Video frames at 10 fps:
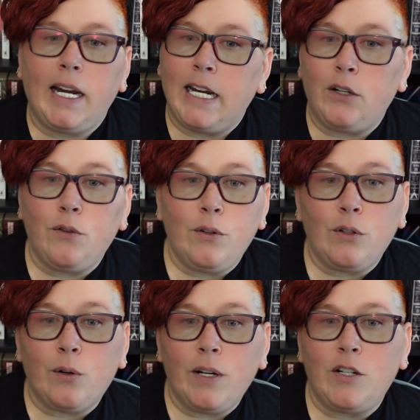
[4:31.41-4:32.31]
Introduce
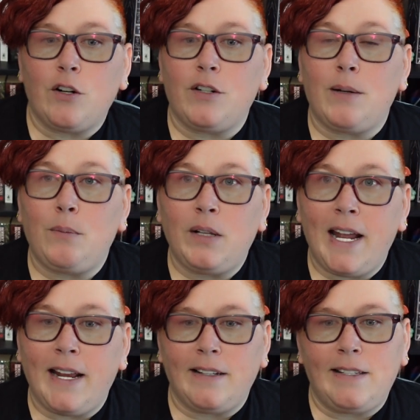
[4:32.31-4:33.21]
creatures and
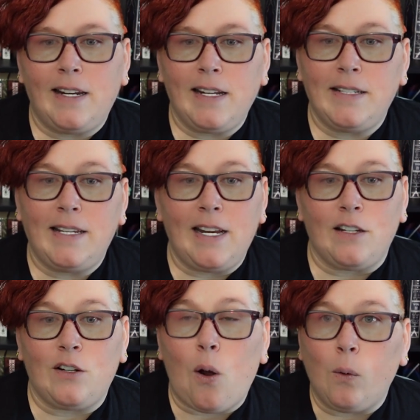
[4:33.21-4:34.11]
plants that
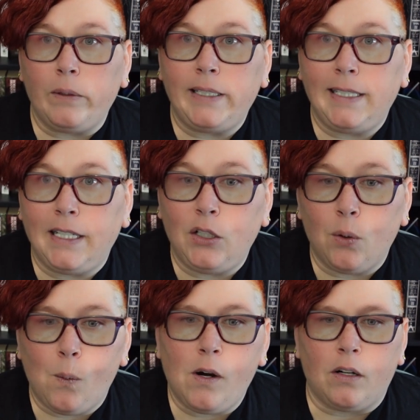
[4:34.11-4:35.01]
exist only in
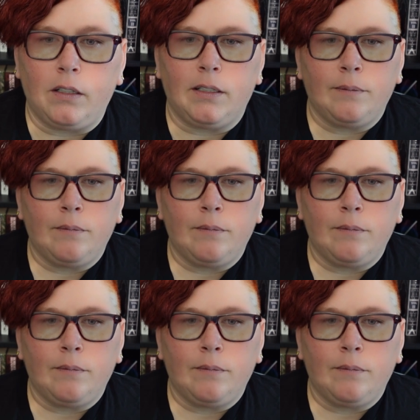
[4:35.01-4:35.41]
your world.